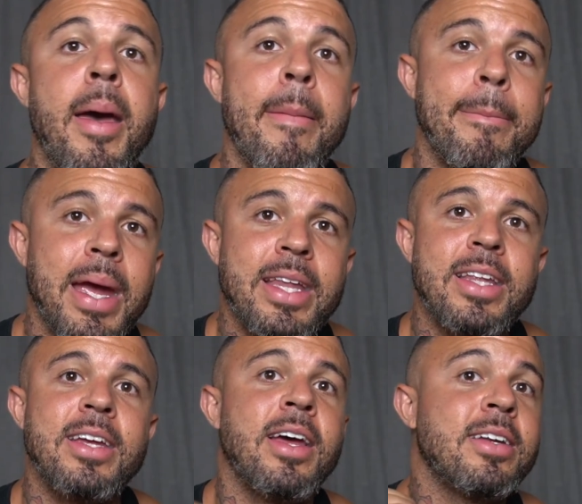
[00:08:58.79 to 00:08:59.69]

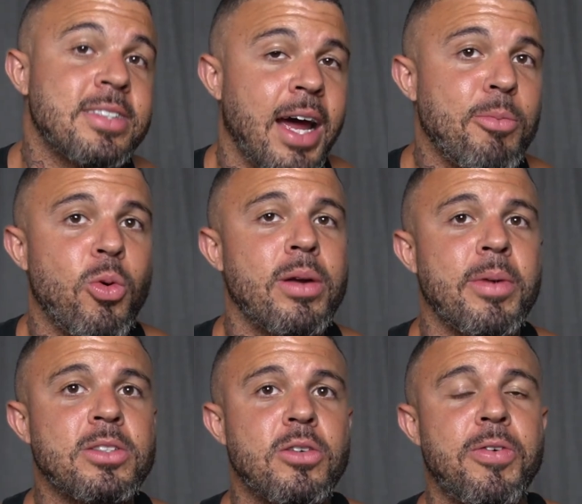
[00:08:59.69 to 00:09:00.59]
mainly type 1
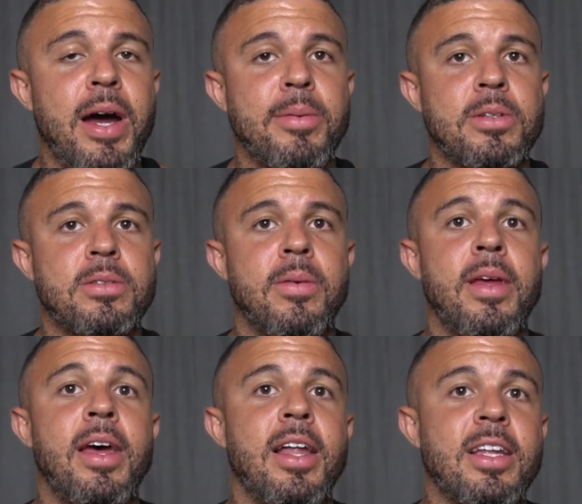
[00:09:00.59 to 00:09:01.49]
muscle fibers.
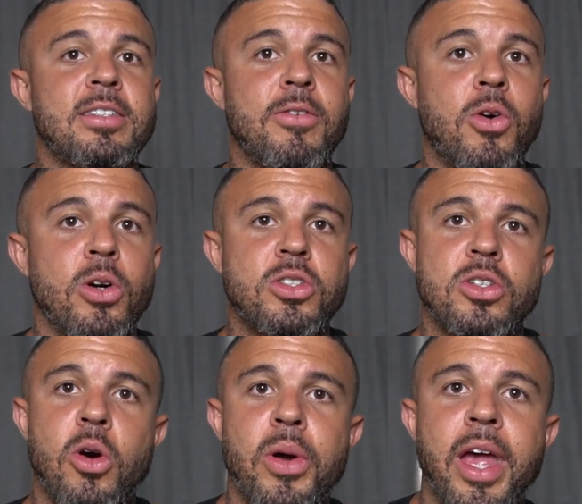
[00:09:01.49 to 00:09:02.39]
Unless, of course, you're going